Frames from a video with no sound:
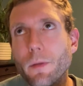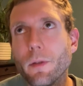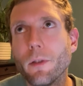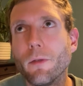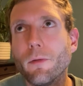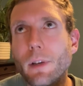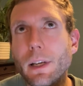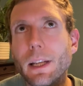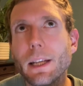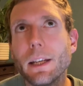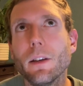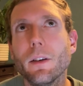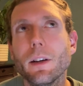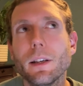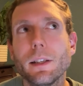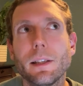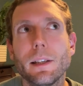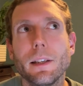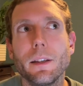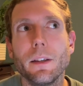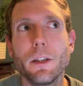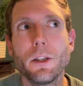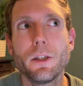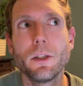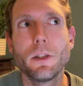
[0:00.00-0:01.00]
really
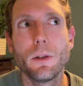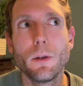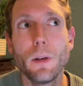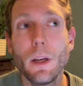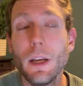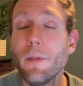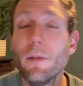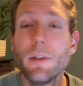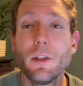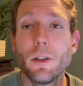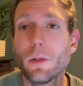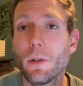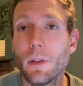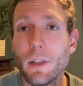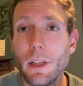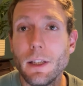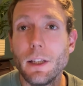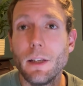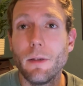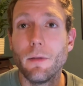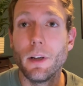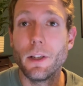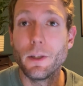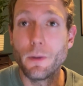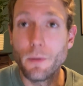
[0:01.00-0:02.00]
nicely in this shoe. Even just on
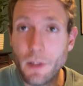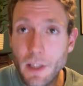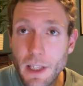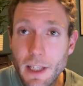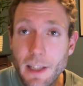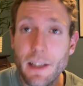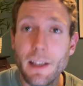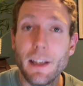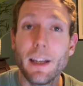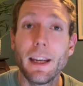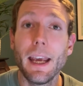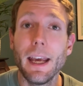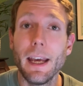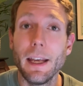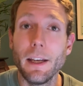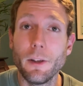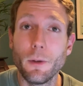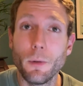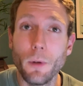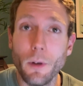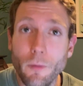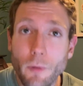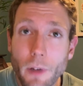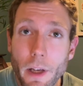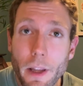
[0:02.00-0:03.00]
easy runs, it was easy to get
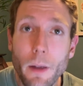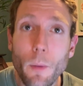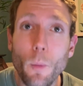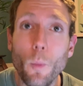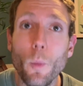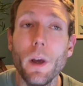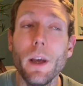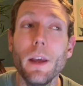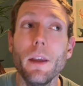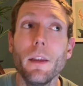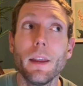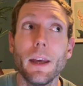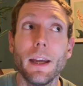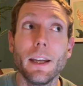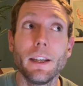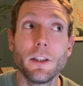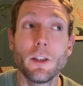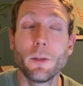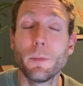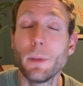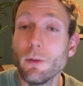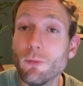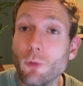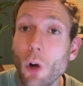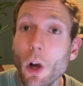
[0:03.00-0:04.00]
into a rhythm with and
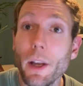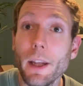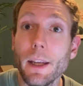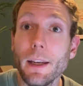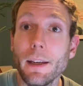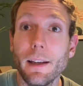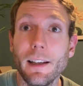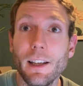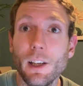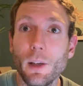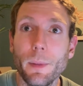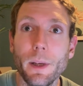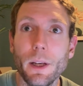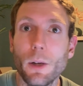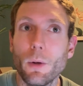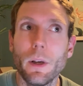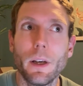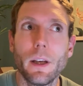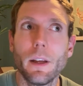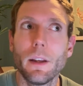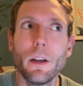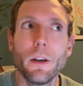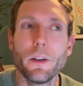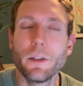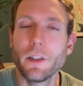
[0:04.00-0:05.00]
just be running a little bit quicker
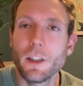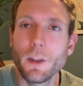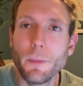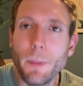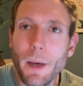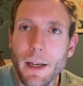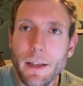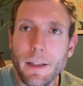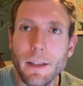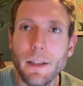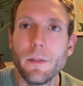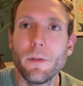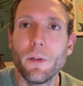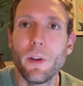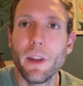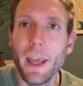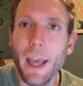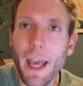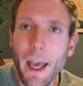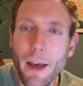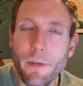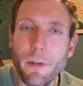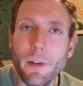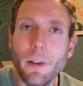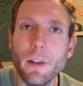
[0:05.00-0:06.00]
than I was expected for the
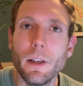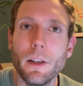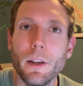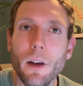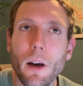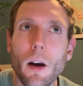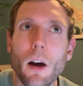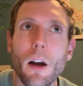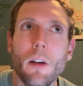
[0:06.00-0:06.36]
effort and heart